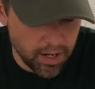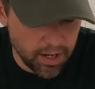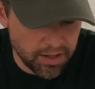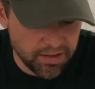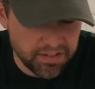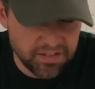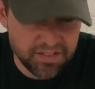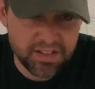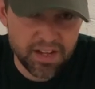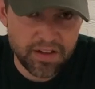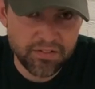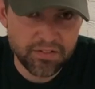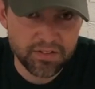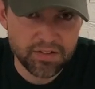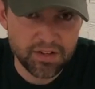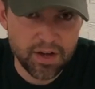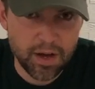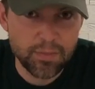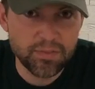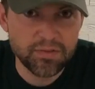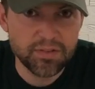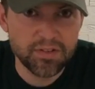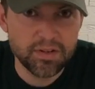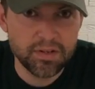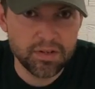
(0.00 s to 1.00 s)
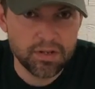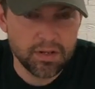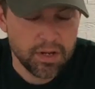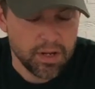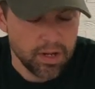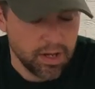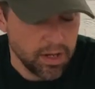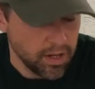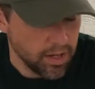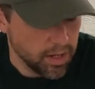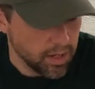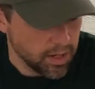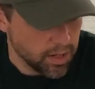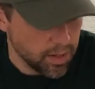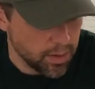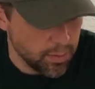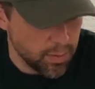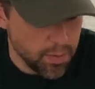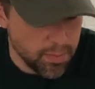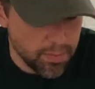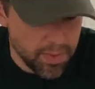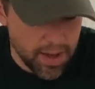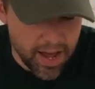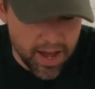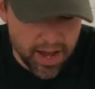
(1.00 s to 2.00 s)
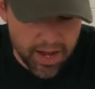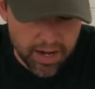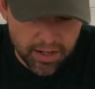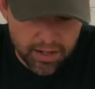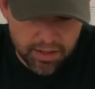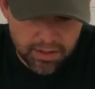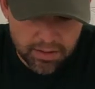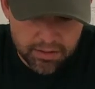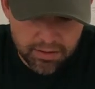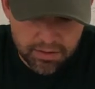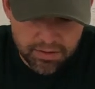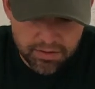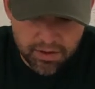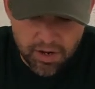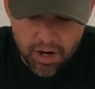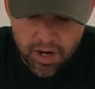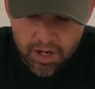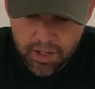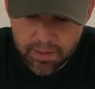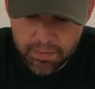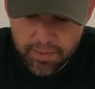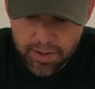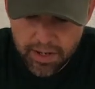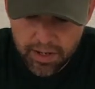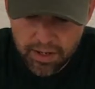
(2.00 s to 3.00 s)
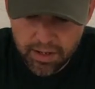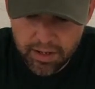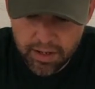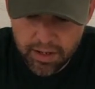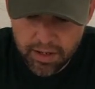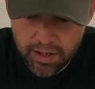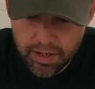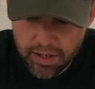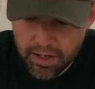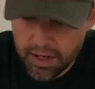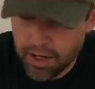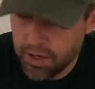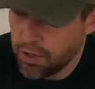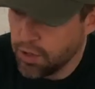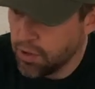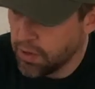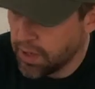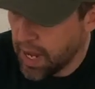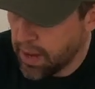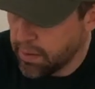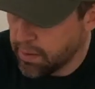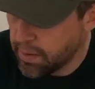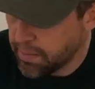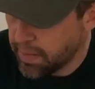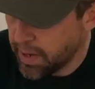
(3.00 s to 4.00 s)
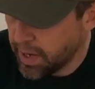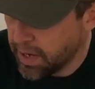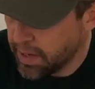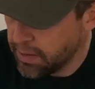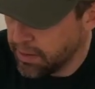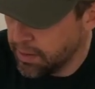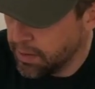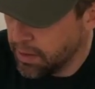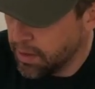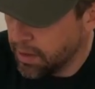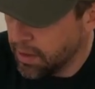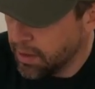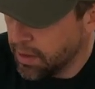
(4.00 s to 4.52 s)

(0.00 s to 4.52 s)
This is David Thompson coming back to talk about a new game of mine.